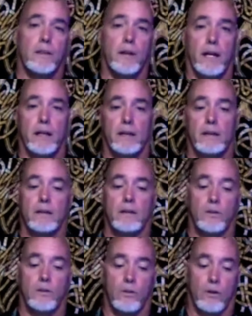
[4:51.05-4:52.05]
than
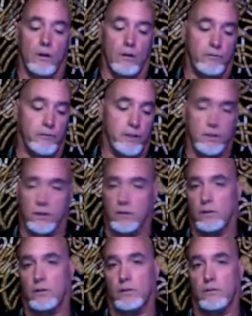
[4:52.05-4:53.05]
your
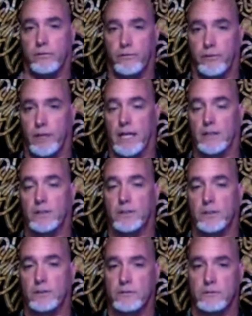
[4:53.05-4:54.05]
physical
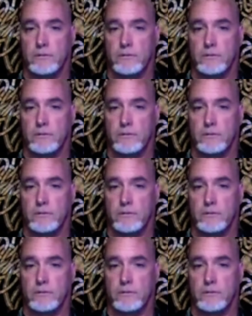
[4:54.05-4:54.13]
flesh